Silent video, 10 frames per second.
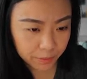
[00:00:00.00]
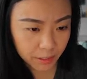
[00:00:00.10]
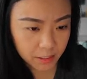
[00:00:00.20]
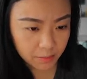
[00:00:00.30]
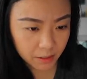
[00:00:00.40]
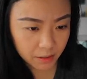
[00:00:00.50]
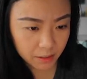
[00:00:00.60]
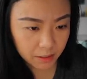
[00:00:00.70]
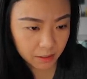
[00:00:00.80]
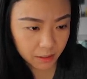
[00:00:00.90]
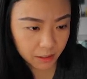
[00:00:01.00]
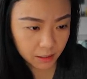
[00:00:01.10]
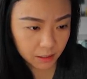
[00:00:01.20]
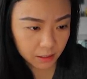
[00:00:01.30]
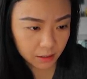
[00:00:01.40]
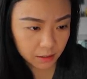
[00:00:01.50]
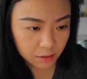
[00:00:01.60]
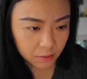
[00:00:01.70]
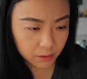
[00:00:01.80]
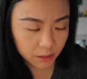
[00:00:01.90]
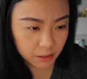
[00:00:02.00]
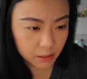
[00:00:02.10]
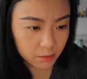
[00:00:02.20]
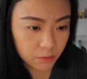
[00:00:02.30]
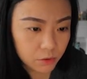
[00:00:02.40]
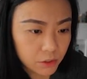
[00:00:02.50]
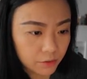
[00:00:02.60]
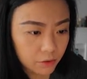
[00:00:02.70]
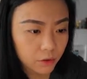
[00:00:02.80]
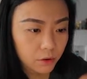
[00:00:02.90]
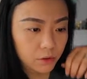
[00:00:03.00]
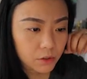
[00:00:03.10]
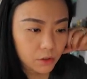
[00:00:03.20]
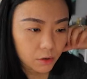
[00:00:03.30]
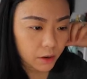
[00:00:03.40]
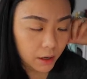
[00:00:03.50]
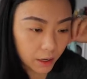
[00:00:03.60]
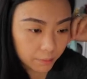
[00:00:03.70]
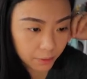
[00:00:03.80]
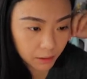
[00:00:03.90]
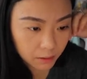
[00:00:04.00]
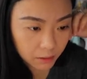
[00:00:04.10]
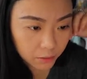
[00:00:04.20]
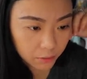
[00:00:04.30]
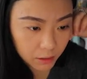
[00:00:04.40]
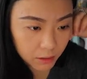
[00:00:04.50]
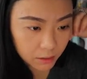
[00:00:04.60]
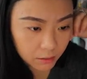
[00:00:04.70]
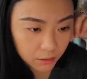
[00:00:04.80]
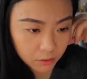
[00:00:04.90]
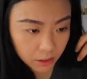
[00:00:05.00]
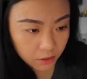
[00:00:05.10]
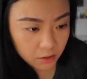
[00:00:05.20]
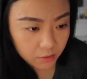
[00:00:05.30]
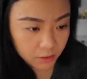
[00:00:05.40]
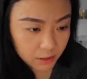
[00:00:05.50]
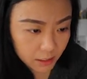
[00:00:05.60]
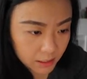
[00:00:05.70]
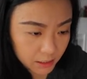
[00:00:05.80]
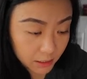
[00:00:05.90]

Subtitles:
It seems like this line is the one that's the most difficult. So be alone, eat alone, take yourself on dates.